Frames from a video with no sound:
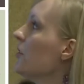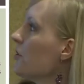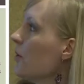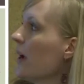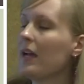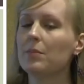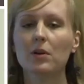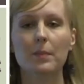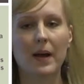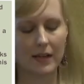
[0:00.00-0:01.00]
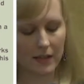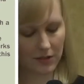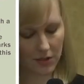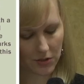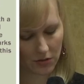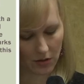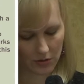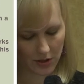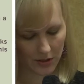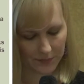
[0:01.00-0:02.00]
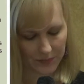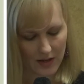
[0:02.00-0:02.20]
So able-bodied disclosure.